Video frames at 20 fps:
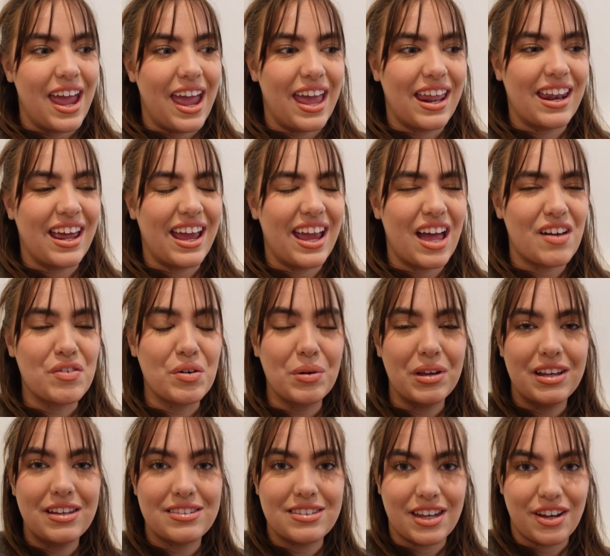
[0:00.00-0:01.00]
And I have a
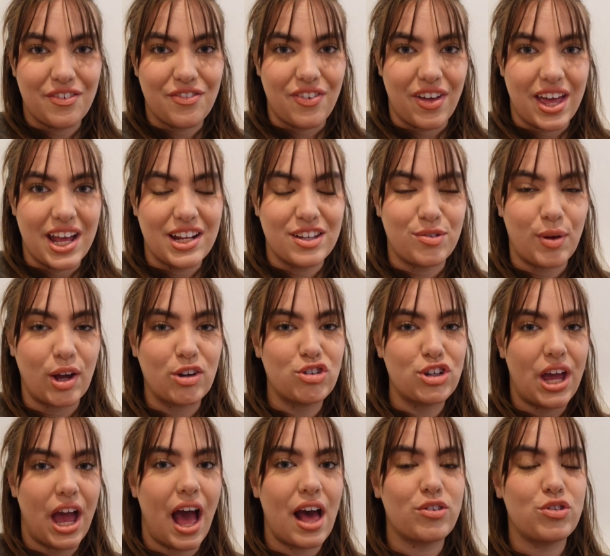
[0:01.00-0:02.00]
really sick fit, so I
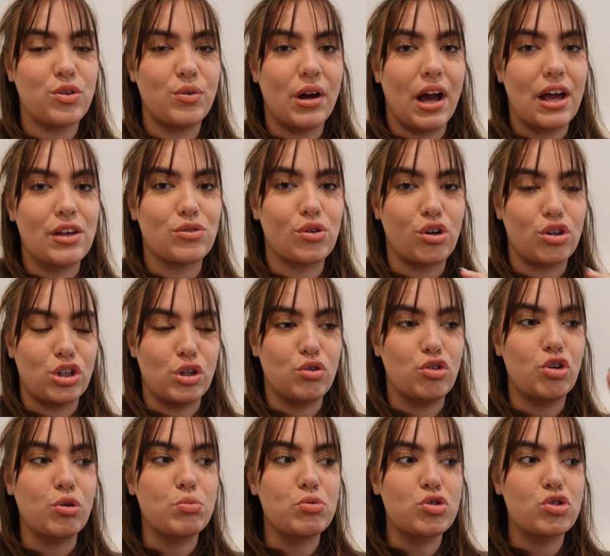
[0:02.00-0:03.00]
actually asked you guys on
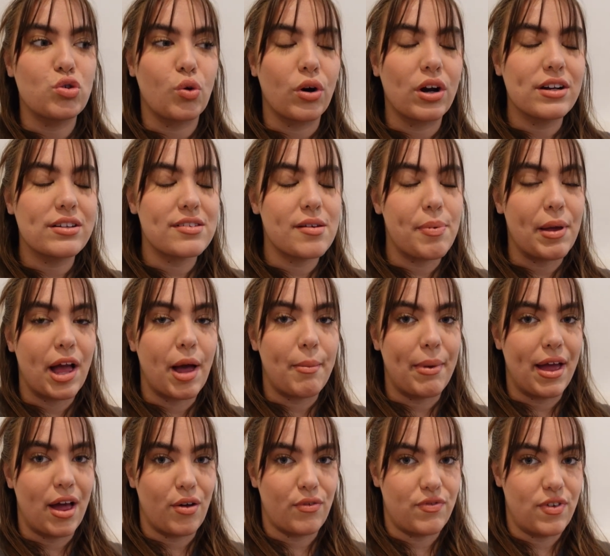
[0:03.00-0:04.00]
YouTube Shorts to pick out
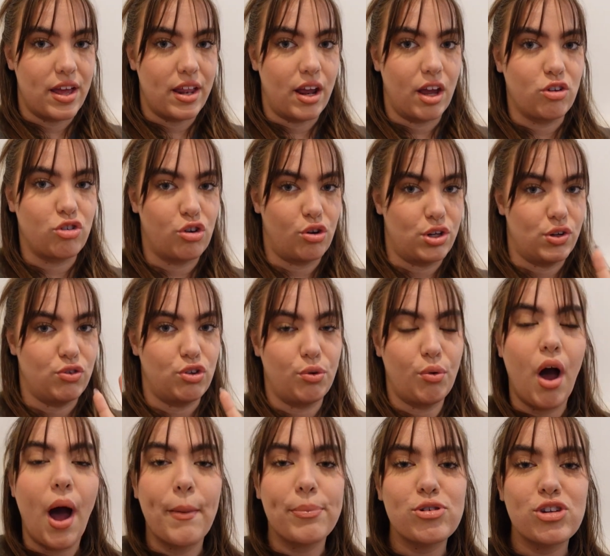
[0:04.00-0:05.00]
my outfit. I showed you two
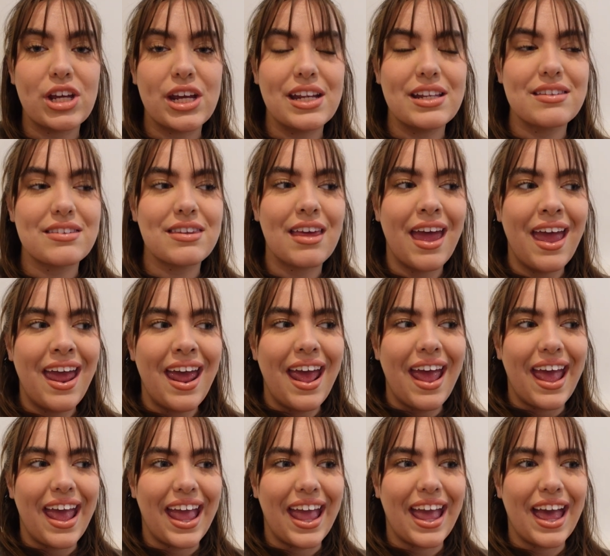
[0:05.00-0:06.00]
options
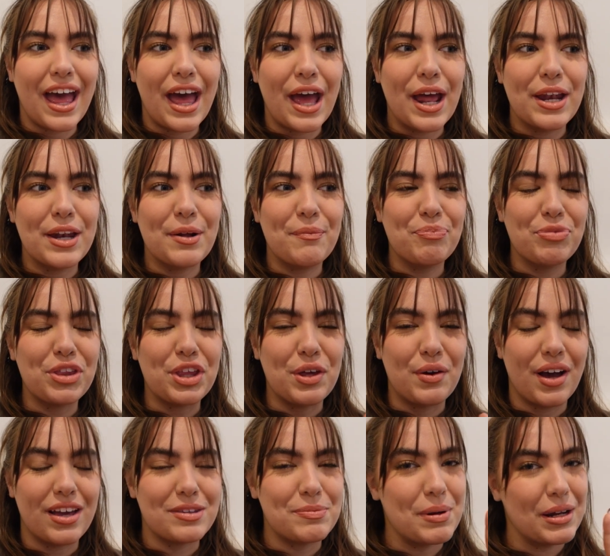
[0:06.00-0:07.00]
and you
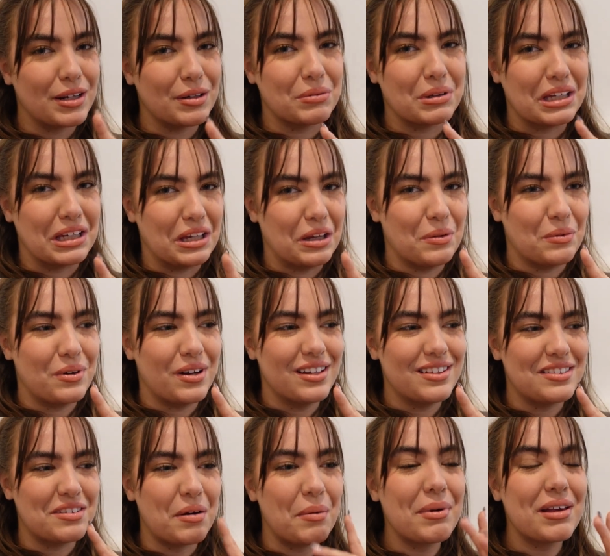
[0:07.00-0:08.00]
guys picked a really cute
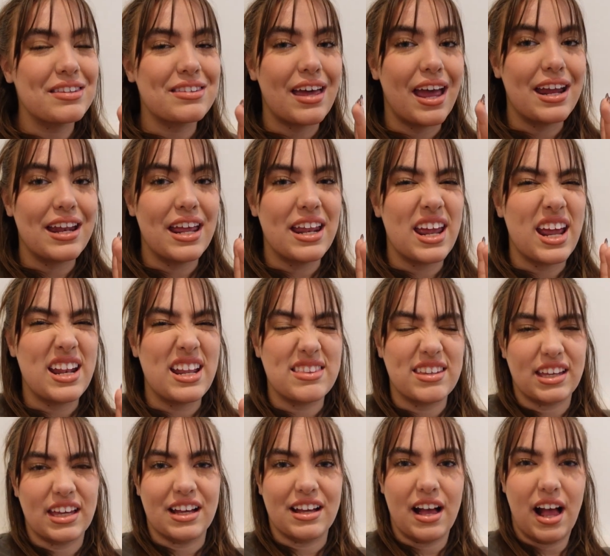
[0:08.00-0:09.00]
one. So I'm excited and it's
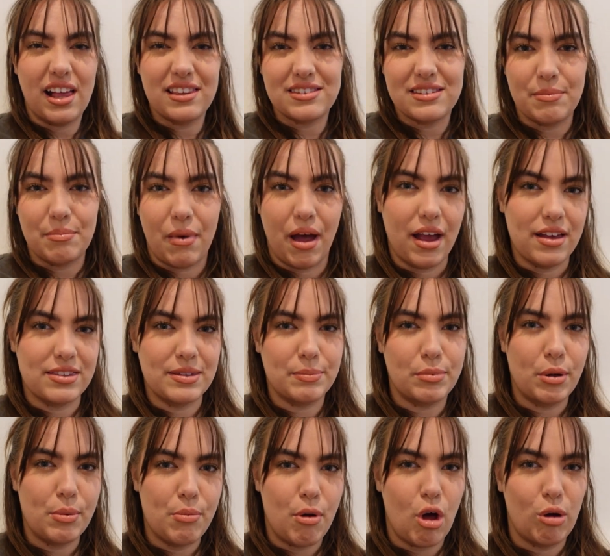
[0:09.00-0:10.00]
like a
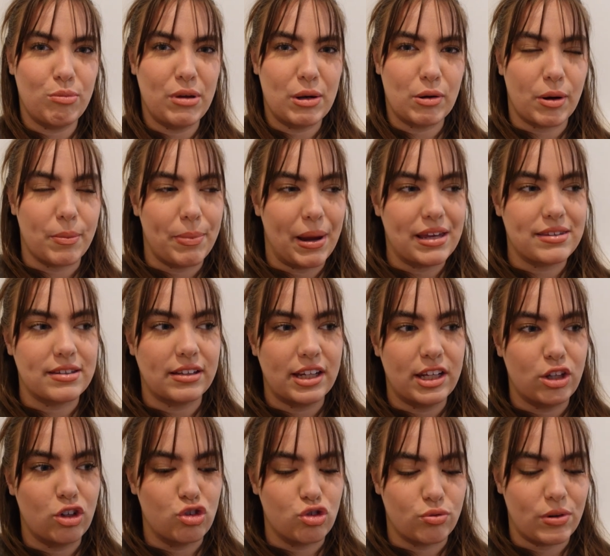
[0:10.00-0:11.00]
customizable moment or
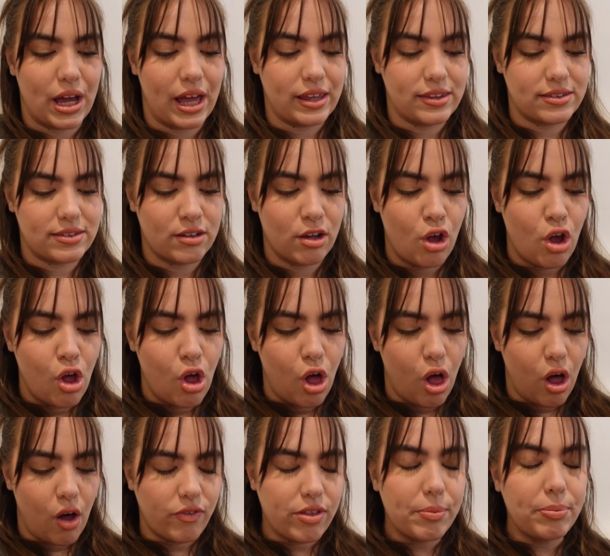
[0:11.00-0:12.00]
basically the dress
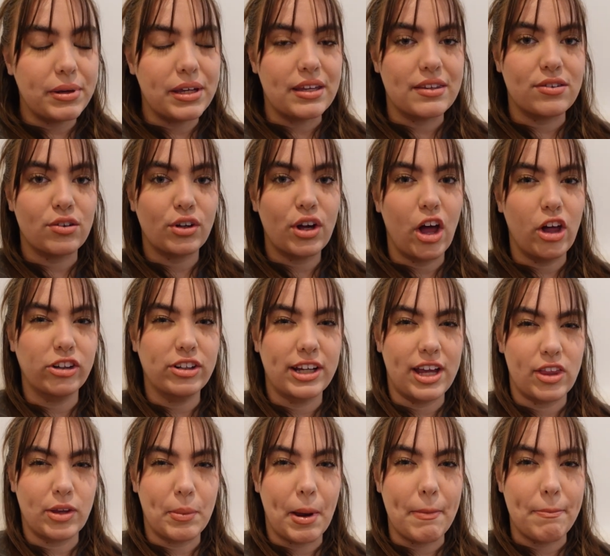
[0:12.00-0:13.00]
all the pieces are held
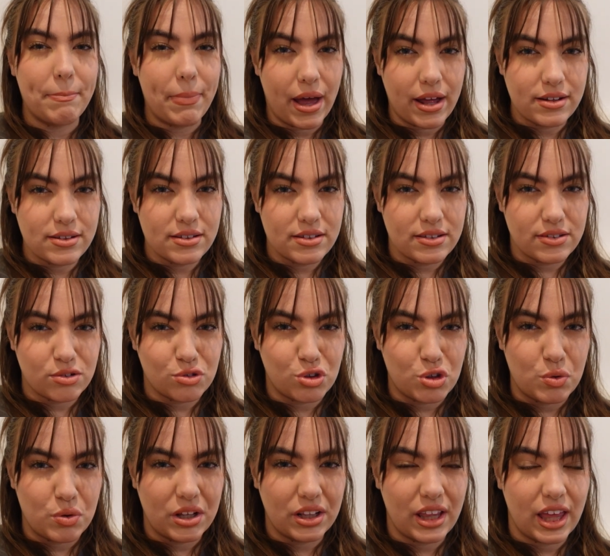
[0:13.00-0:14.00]
together by buttons.
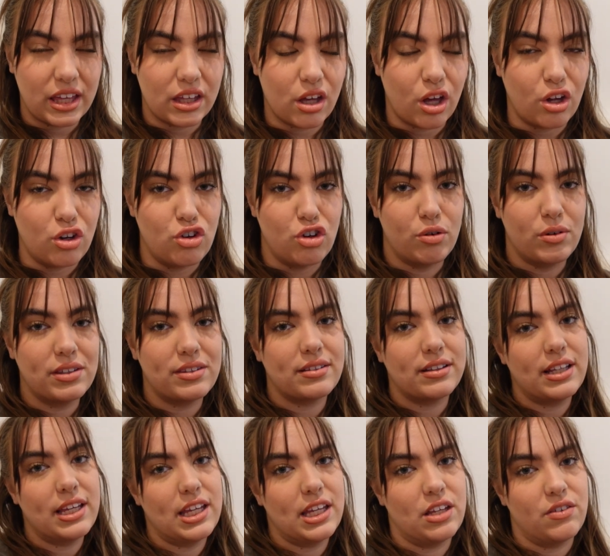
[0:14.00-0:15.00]
So you can like undo a
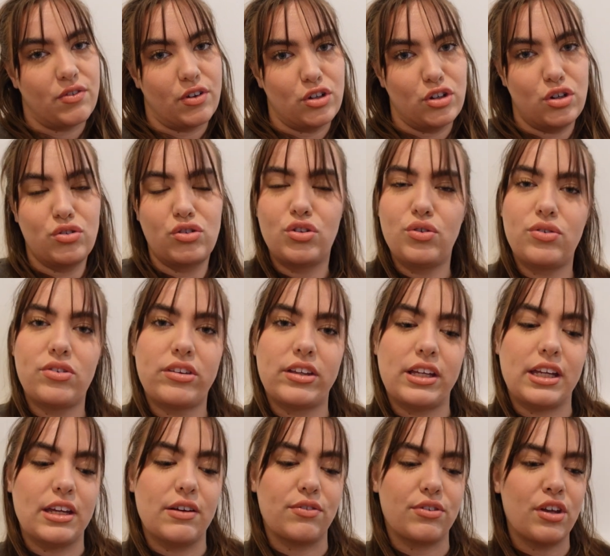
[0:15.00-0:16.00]
sleeve, undo two
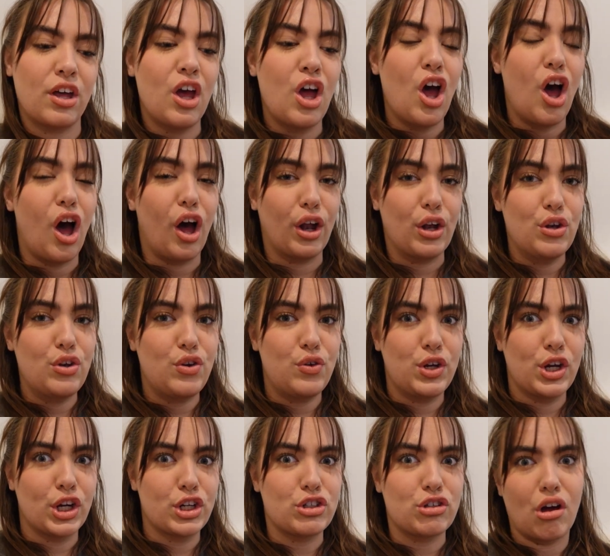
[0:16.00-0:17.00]
sleeves, undo
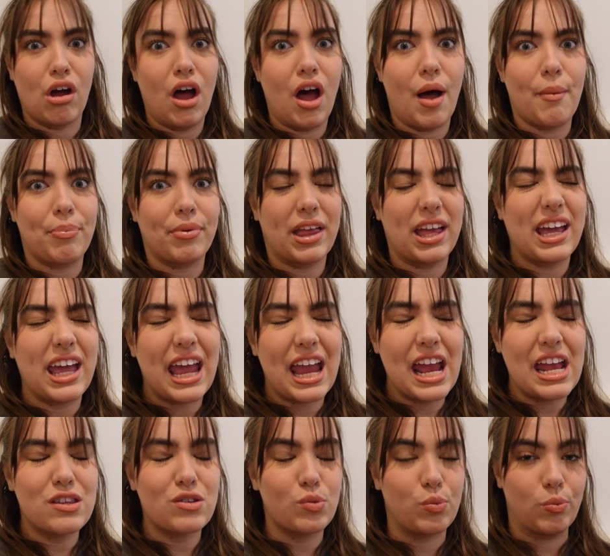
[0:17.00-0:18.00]
your top. Like
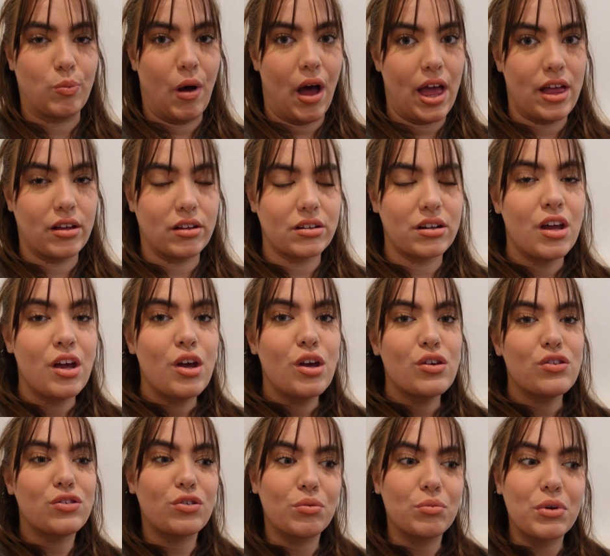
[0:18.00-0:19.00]
it's wild.
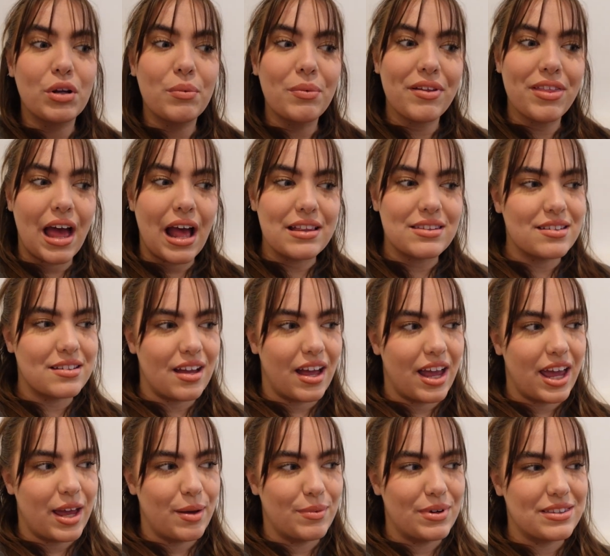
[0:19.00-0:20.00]
So I'm gonna wear that
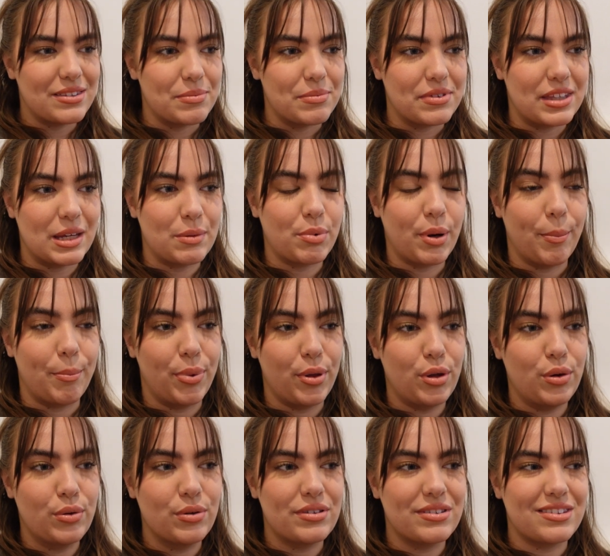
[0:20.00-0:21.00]
tonight with some zebra
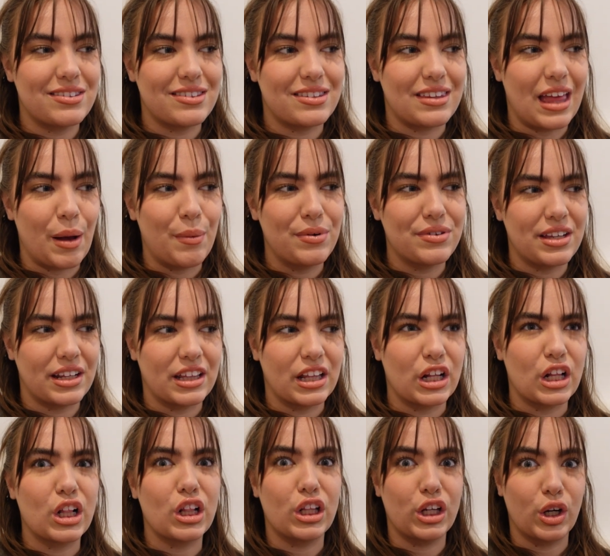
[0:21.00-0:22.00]
boots. That was like the
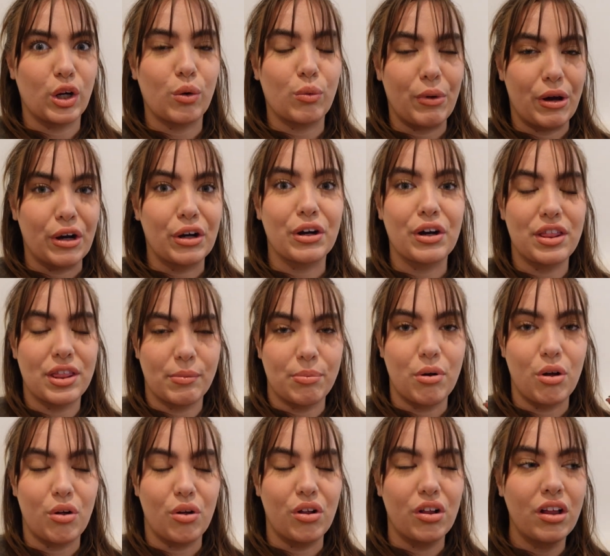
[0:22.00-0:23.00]
clear winner in the
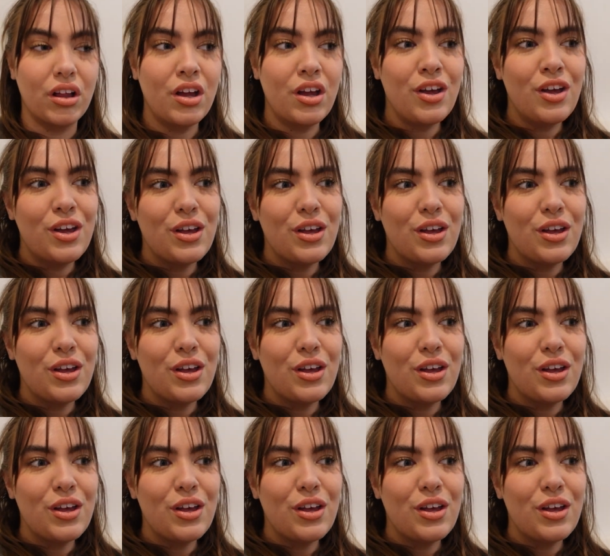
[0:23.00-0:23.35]
poll.